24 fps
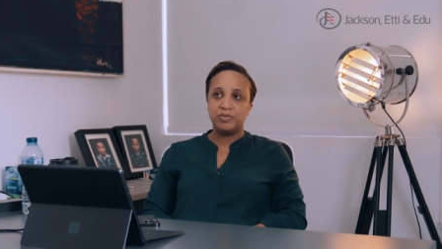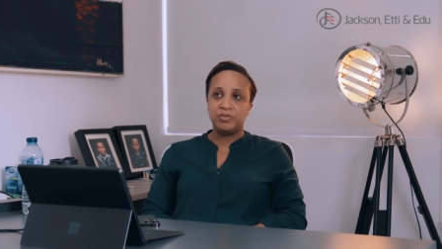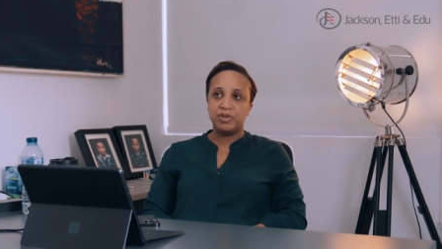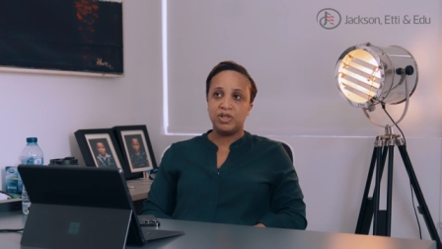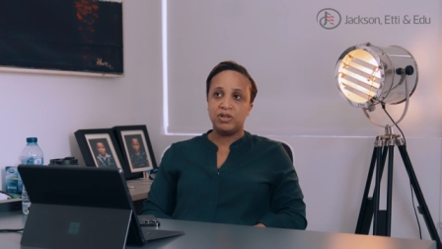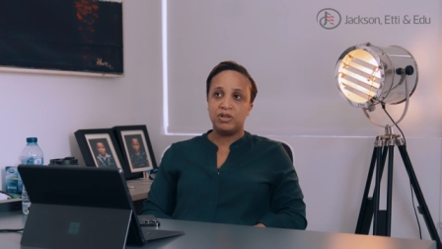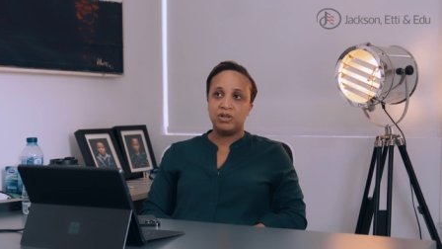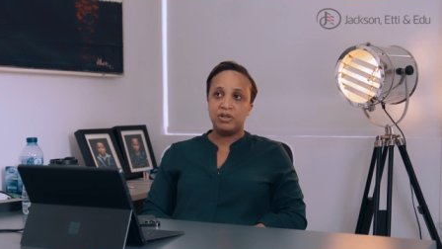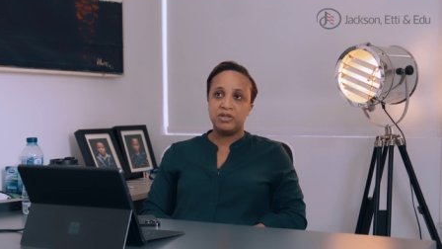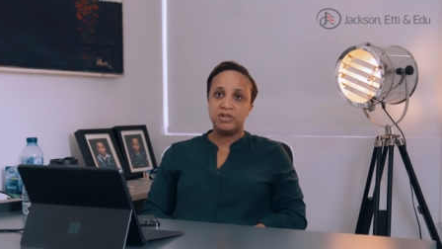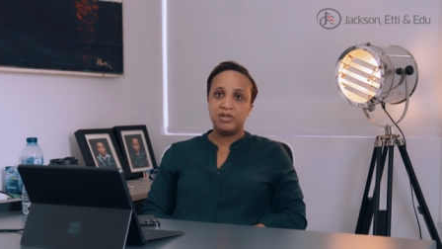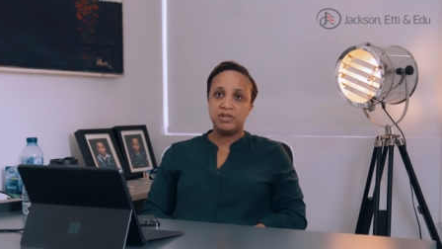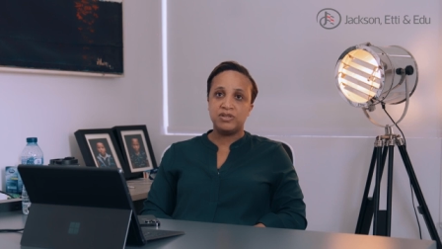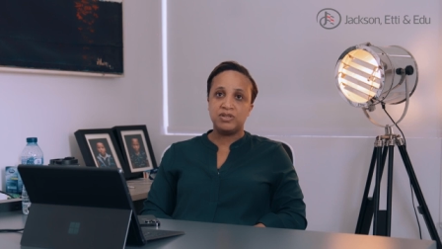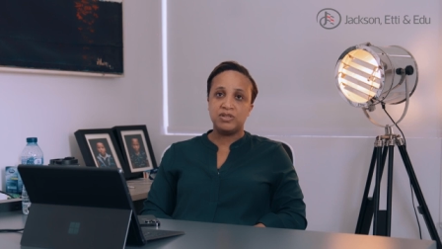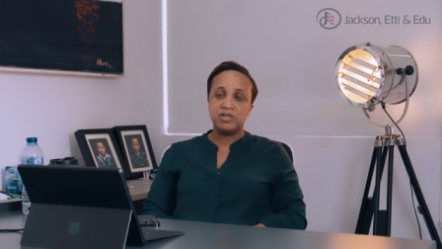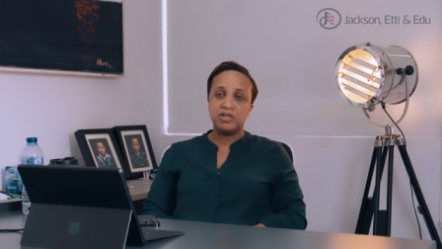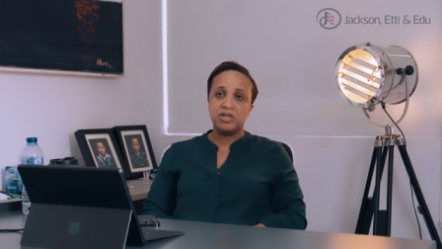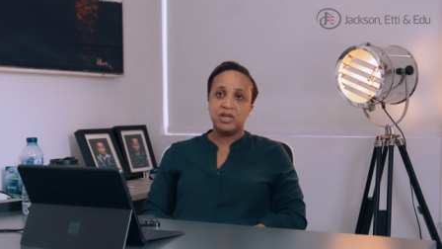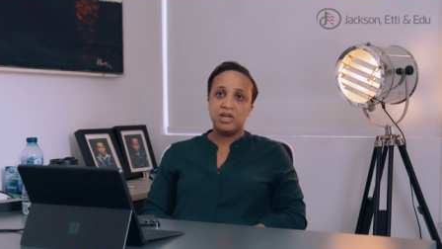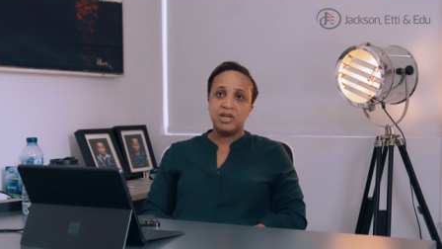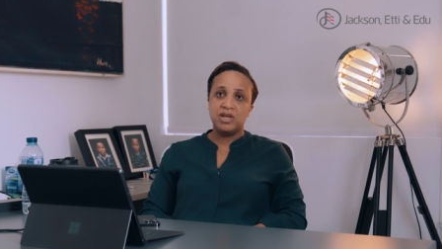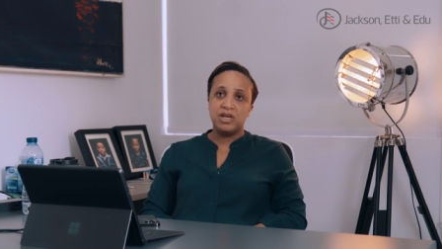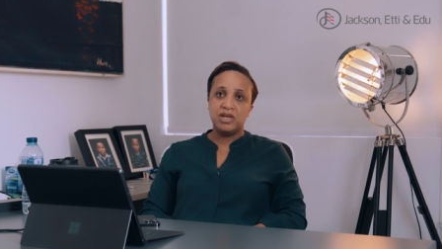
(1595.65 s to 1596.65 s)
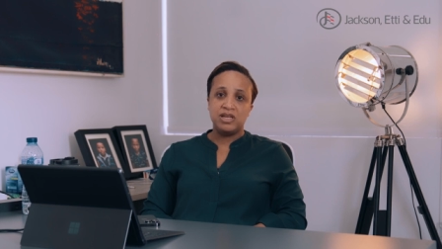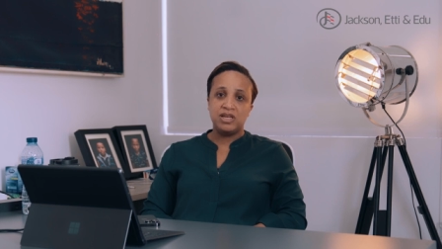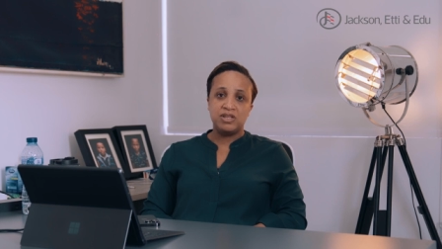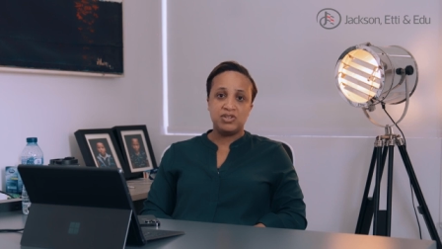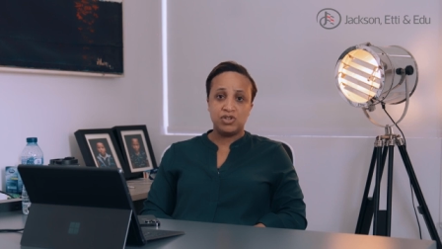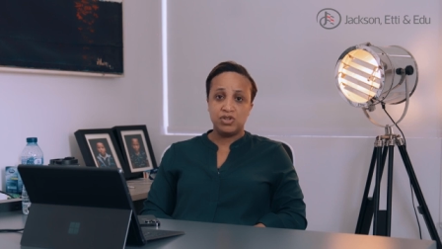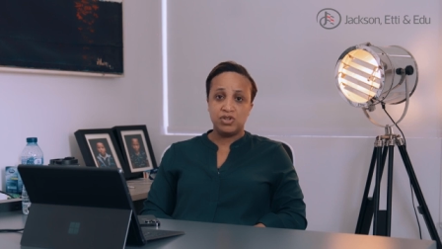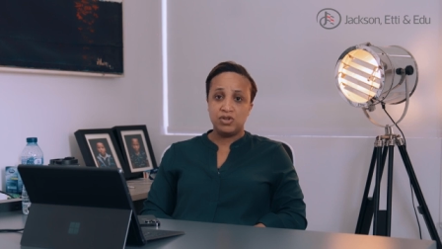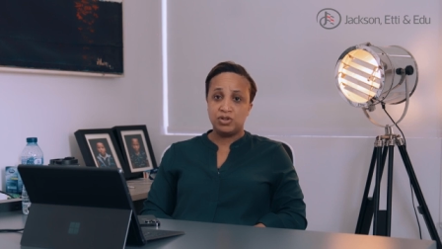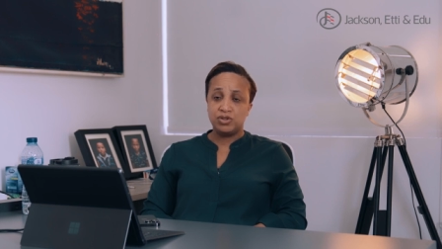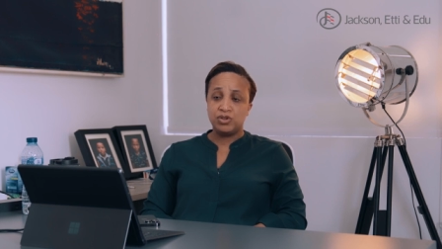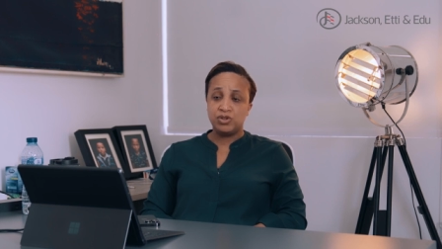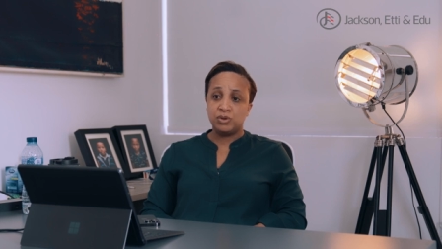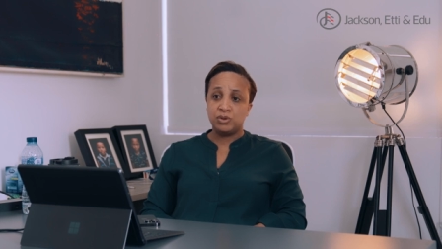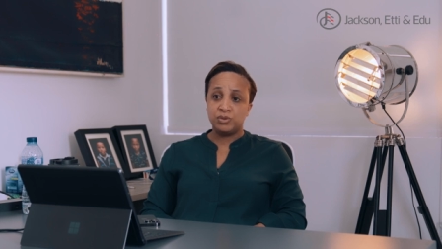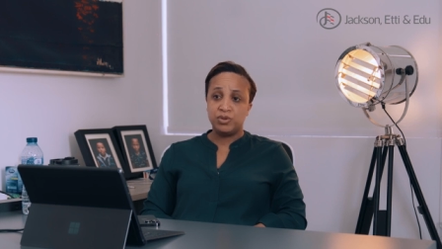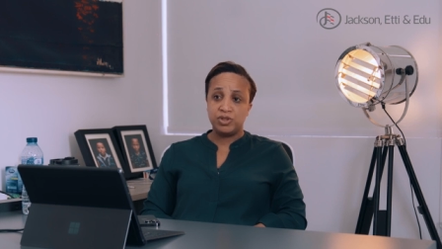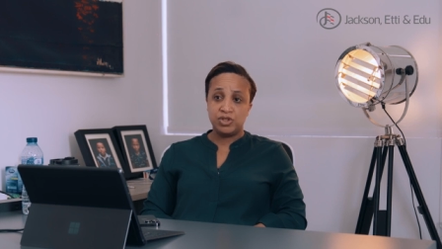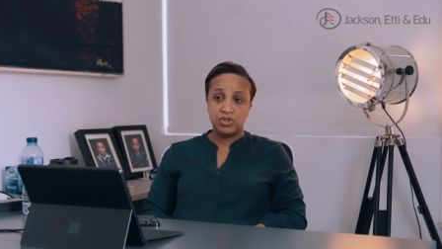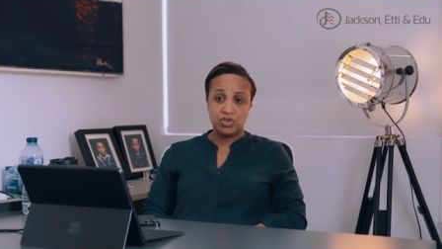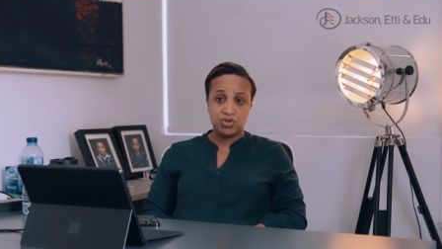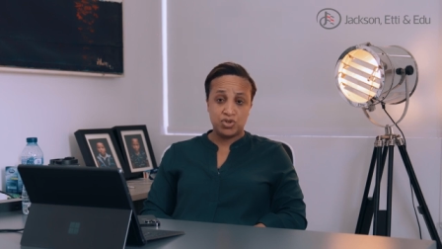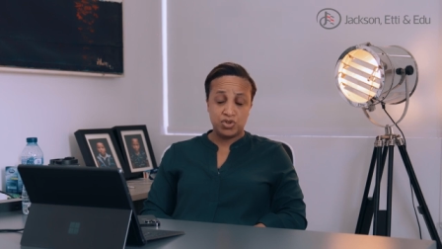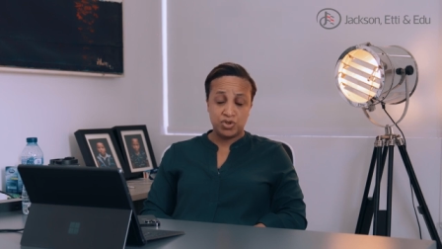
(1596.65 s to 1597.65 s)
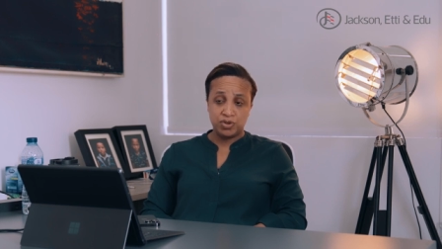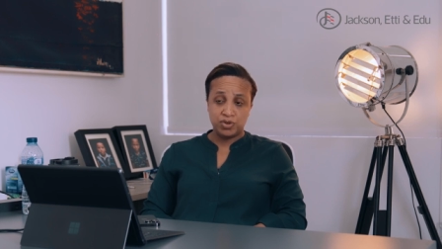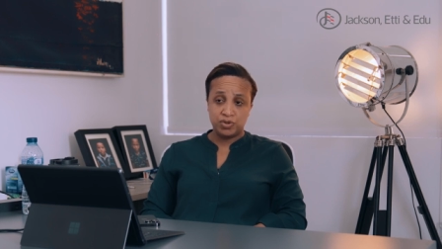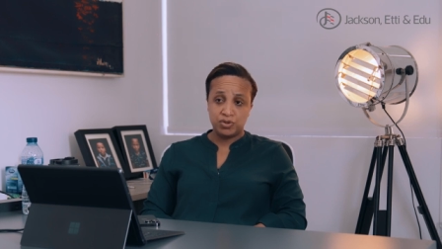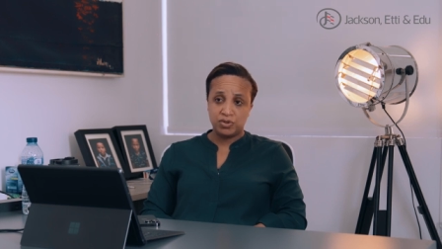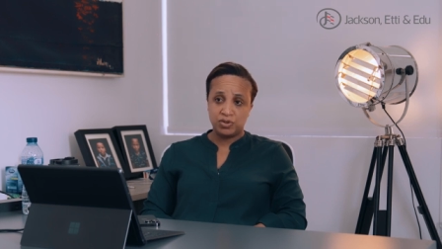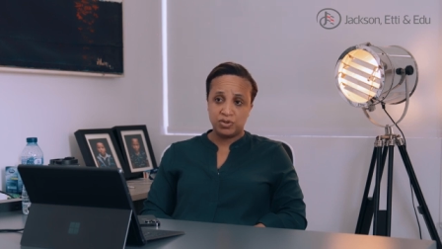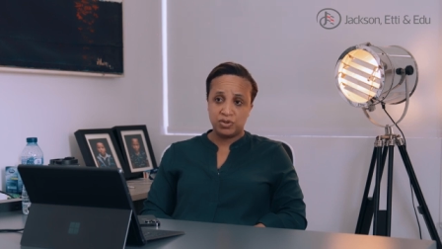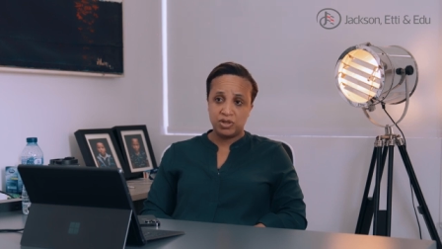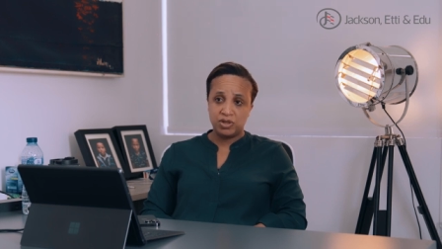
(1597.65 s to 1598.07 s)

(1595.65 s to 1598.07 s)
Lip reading: because it's not always true.